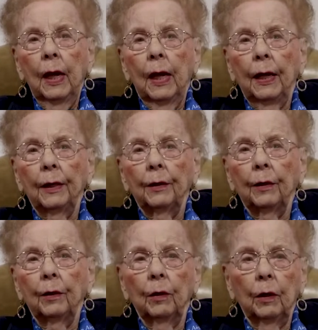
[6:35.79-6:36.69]
And
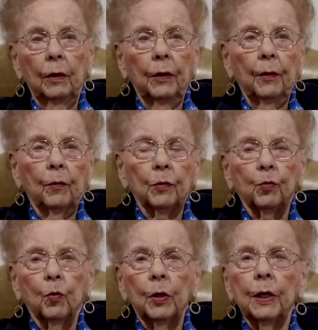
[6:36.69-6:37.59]
there were
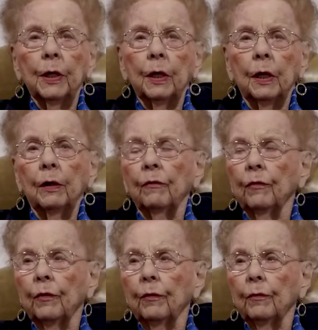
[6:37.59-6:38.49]
20 of
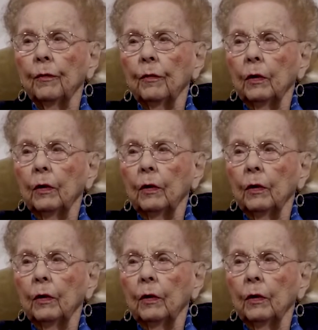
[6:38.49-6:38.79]
the